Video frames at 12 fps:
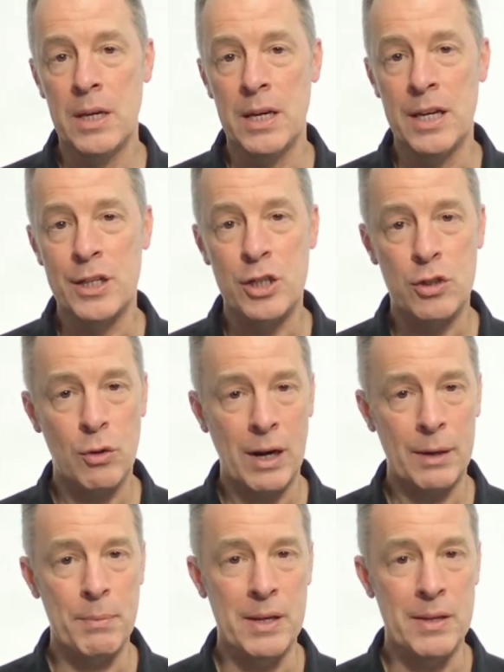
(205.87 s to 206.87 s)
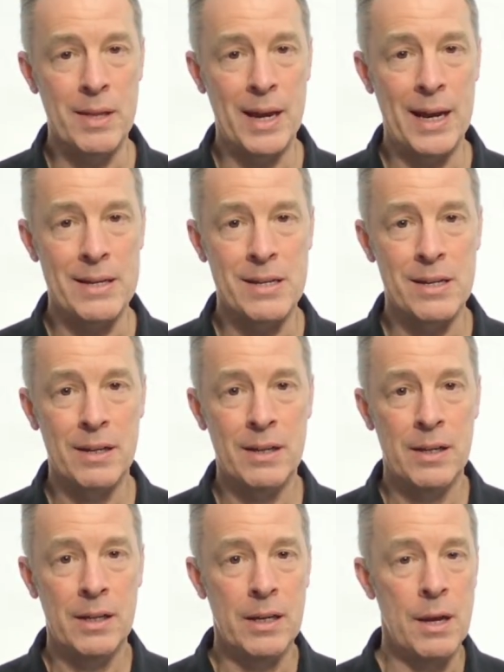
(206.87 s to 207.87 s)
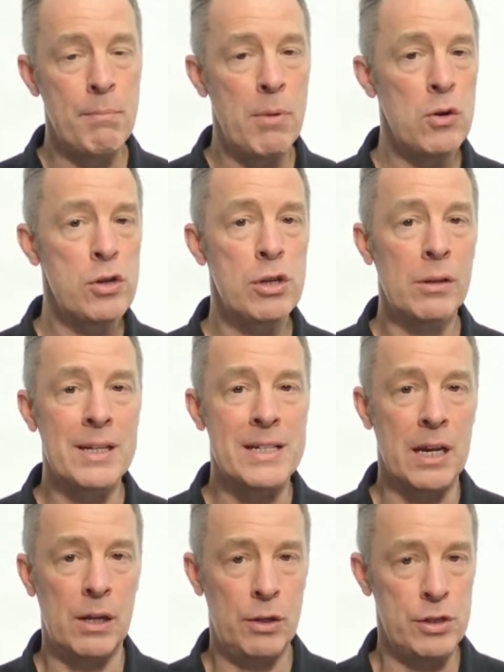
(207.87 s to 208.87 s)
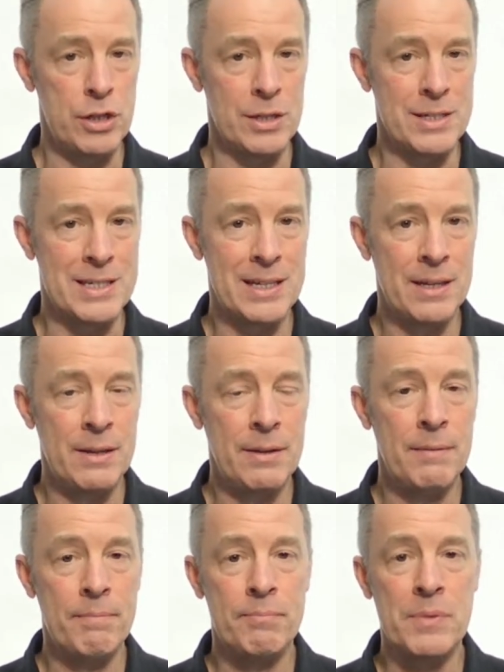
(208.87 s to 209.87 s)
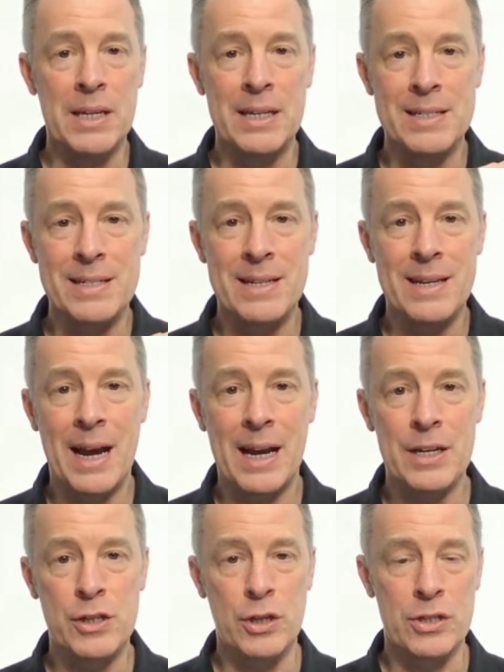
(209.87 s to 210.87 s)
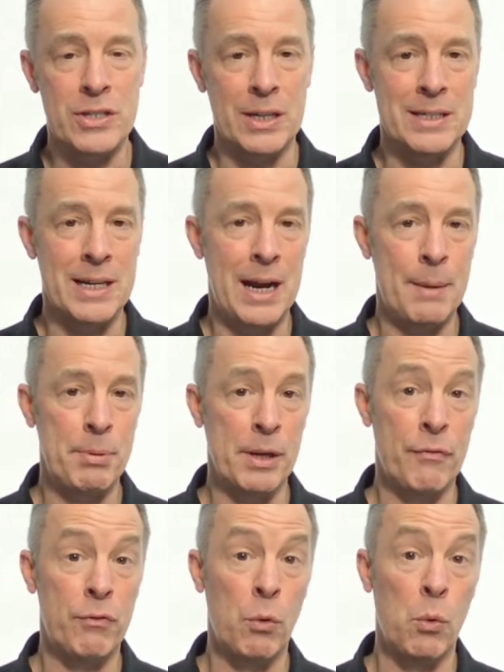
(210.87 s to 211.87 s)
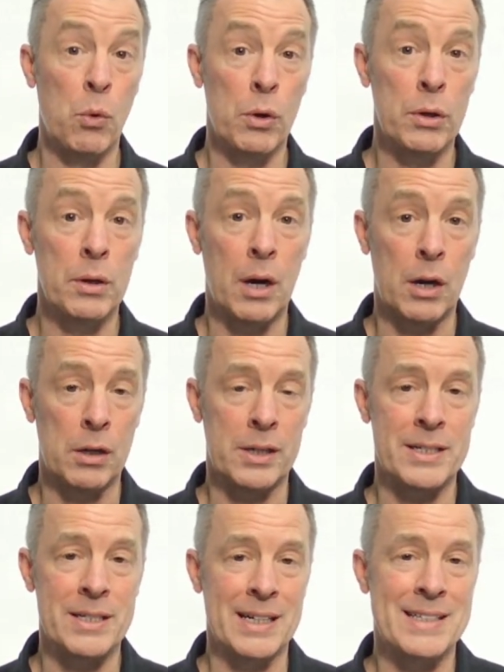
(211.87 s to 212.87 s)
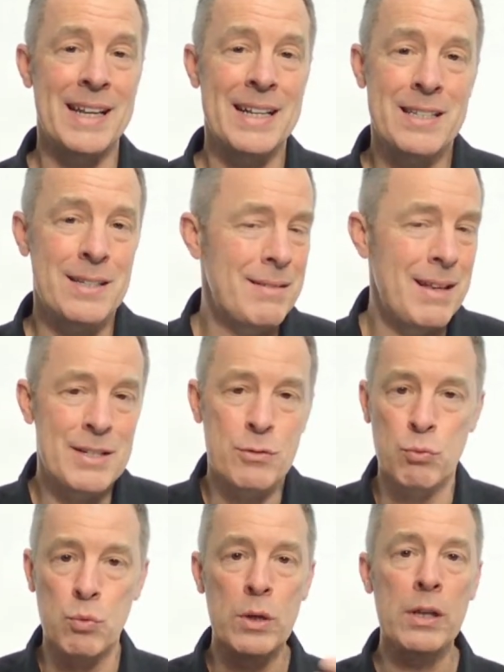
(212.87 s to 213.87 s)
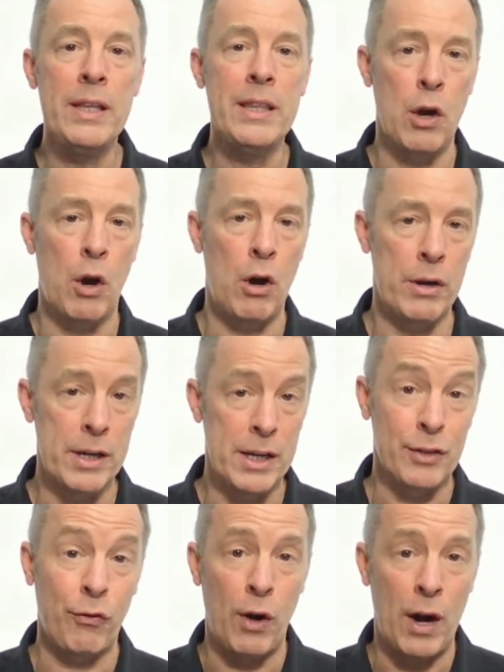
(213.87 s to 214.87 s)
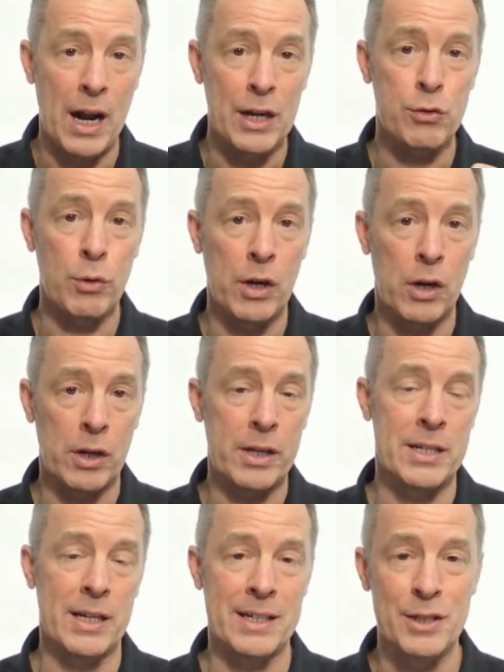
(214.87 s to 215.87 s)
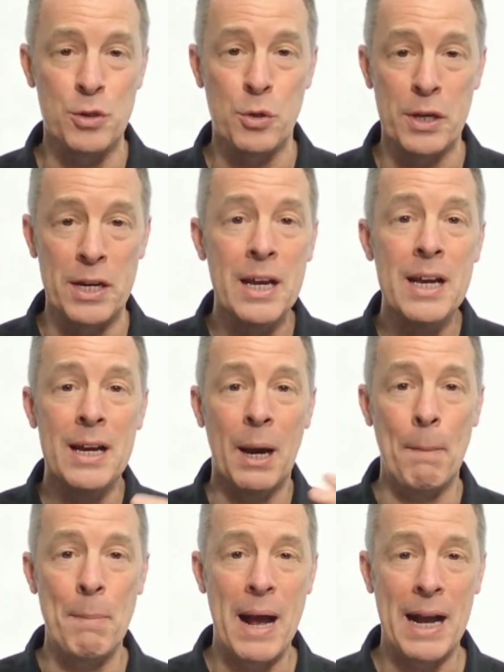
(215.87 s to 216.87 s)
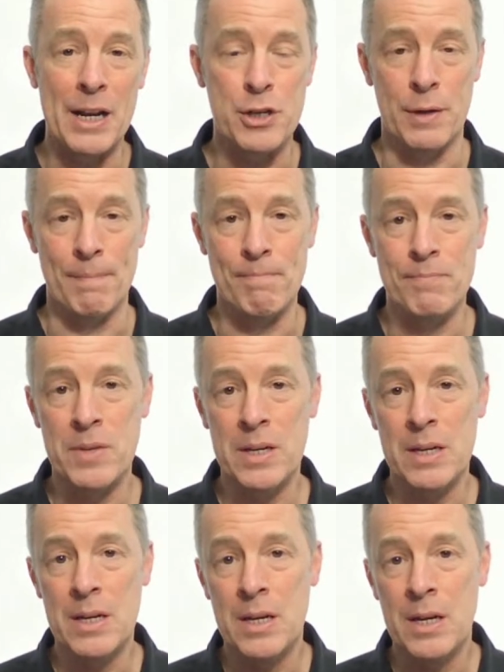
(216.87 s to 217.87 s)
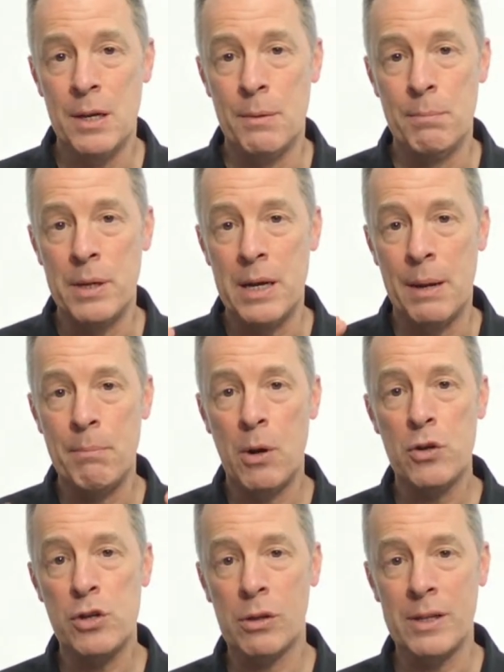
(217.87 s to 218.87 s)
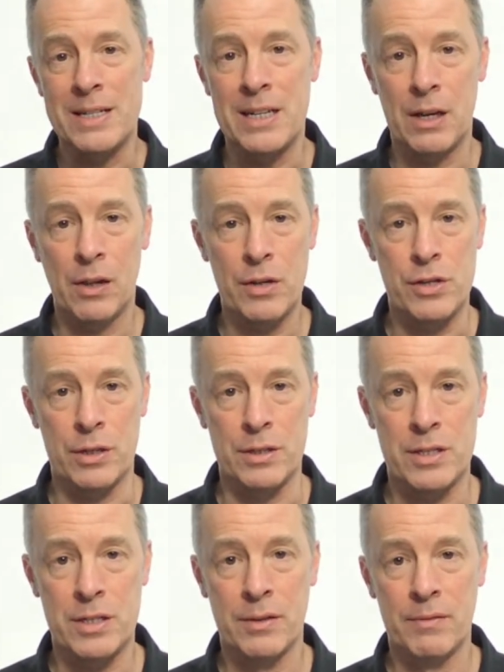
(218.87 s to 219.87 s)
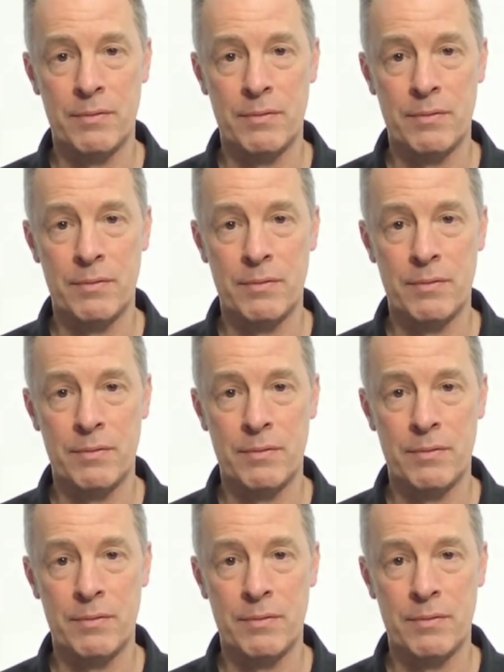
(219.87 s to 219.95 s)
It struck me that emotional intelligence is not just a topic for architects. That's really the audience for EntreArchitect, as you can imagine. But emotional intelligence